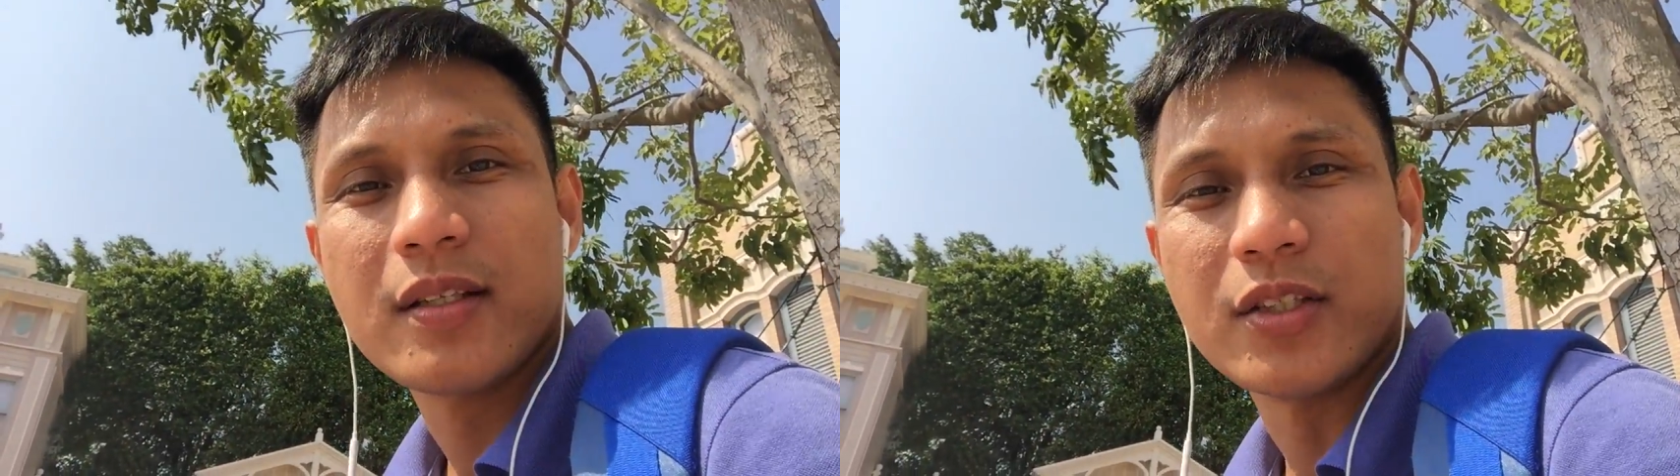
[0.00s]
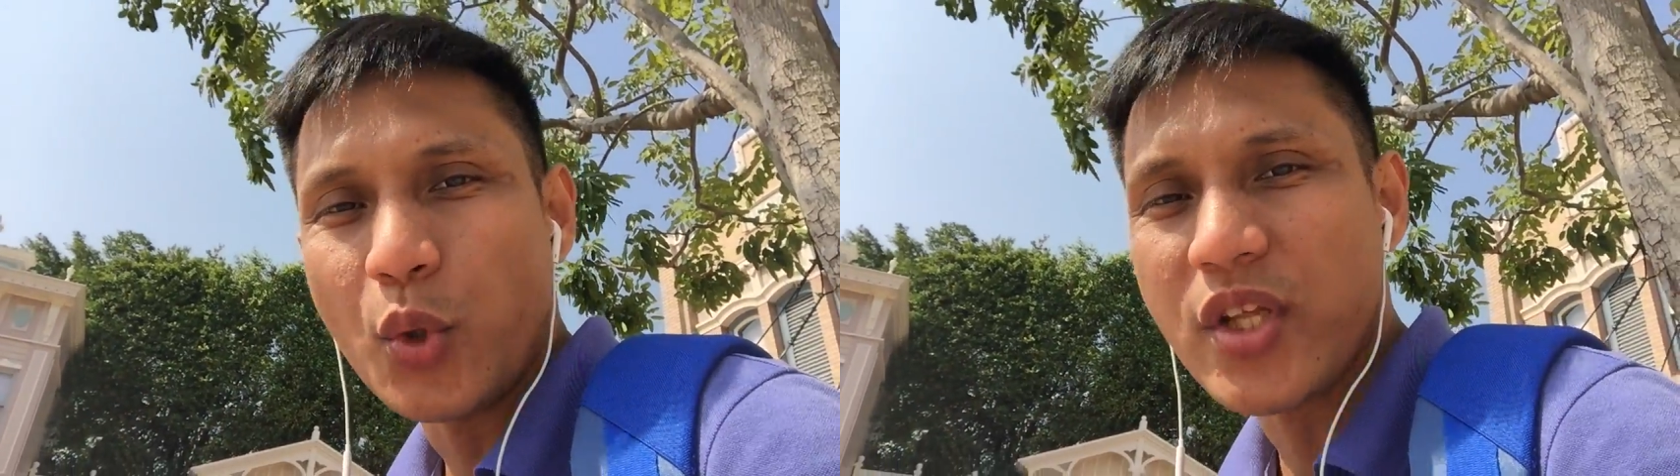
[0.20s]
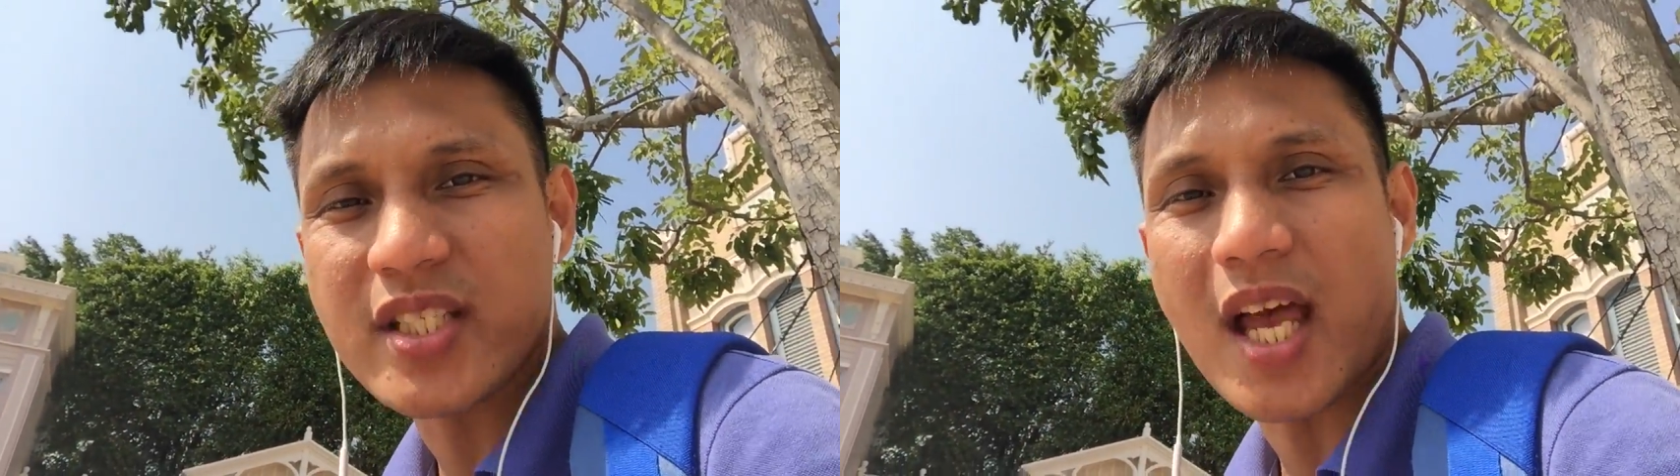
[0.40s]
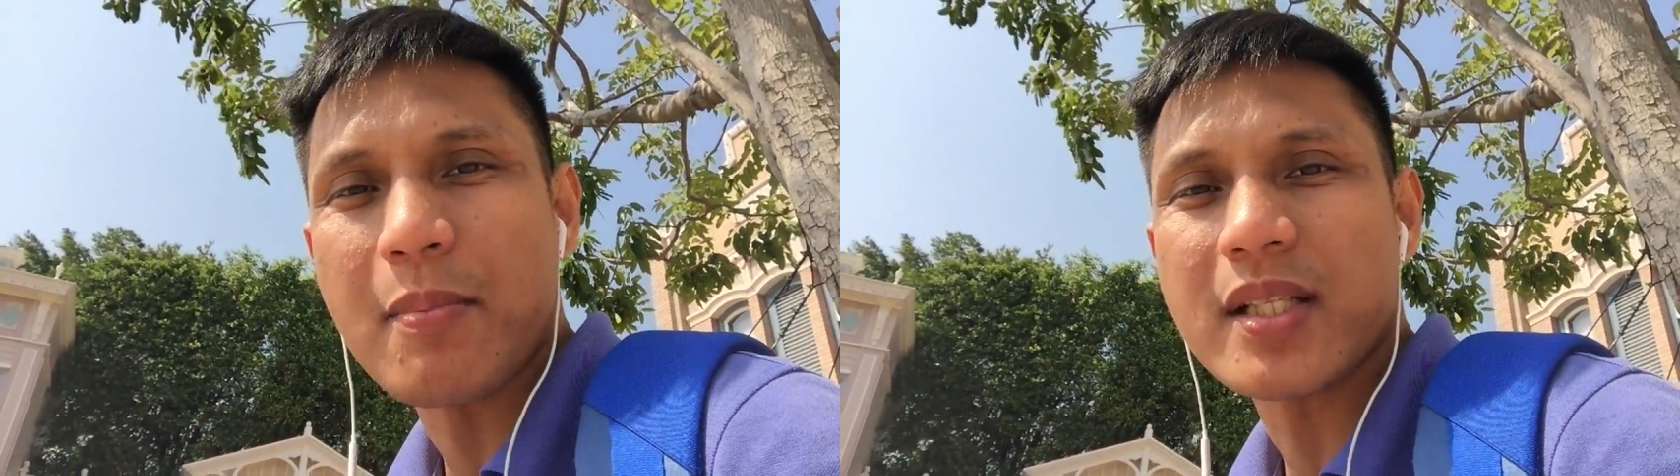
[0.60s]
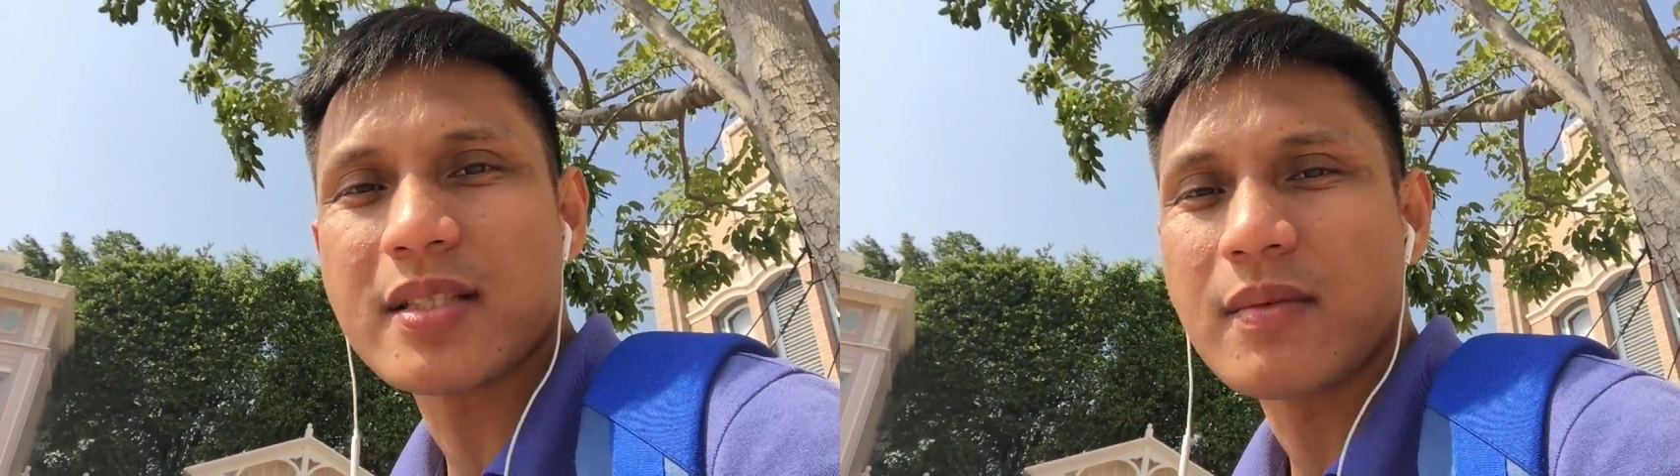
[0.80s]
do these
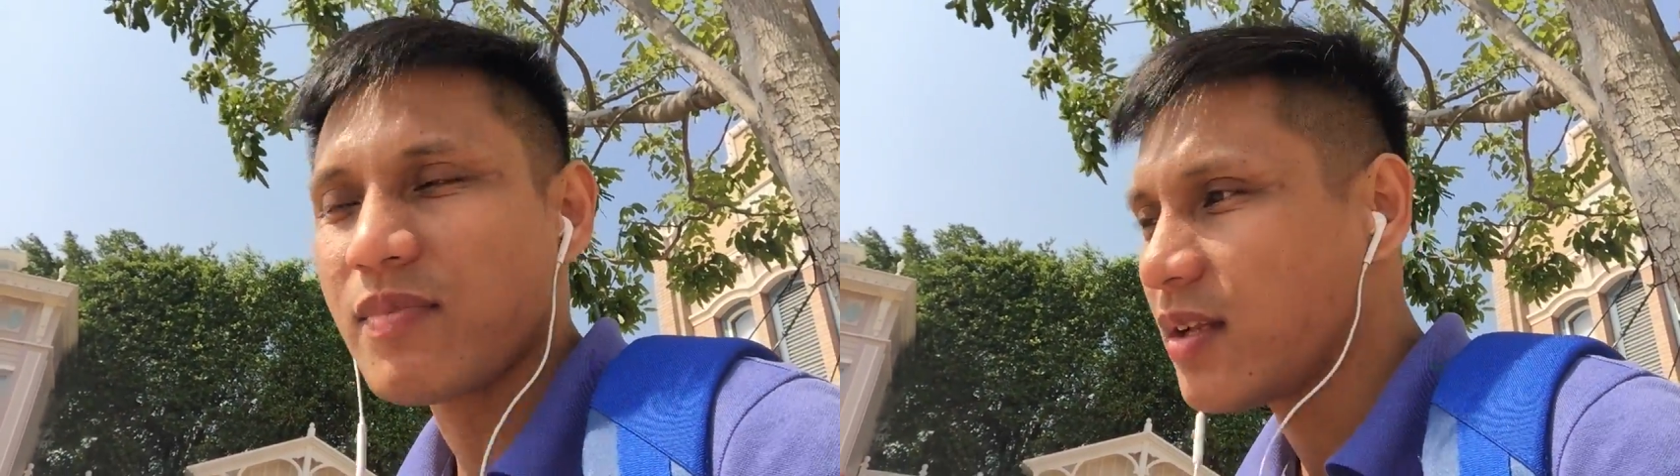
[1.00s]
habits.